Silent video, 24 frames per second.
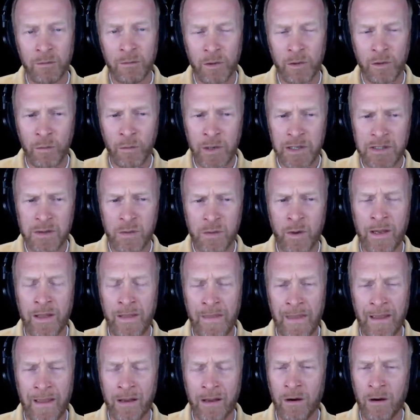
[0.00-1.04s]
the reason why
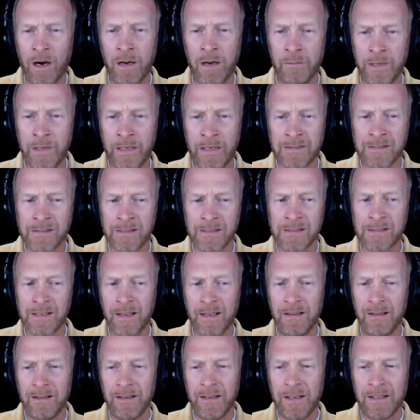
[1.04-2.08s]
that caught me, it says
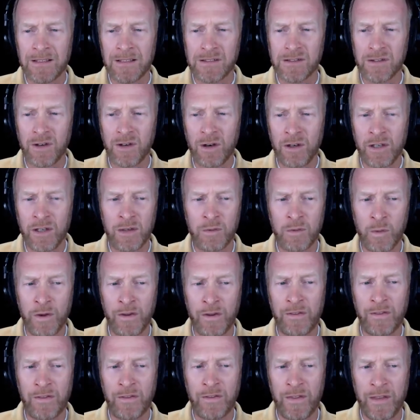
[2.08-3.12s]
it started
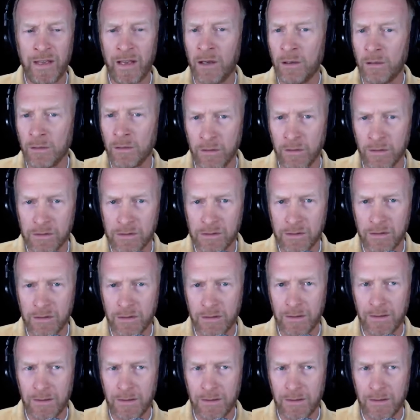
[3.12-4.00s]
with the elders.